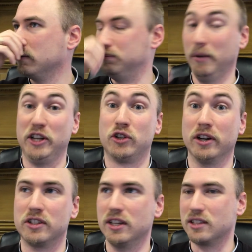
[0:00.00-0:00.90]
My
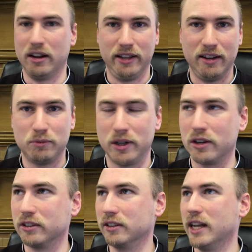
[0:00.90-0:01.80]
churches, I only have one
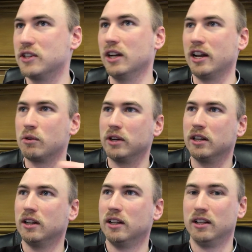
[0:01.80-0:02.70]
congregation. I don't want
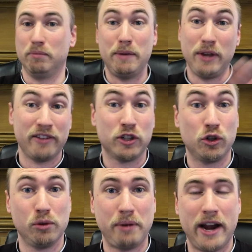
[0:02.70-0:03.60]
to, maybe you have a
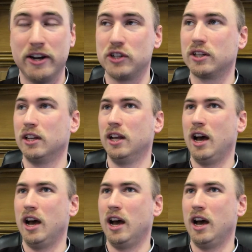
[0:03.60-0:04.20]
dual parish.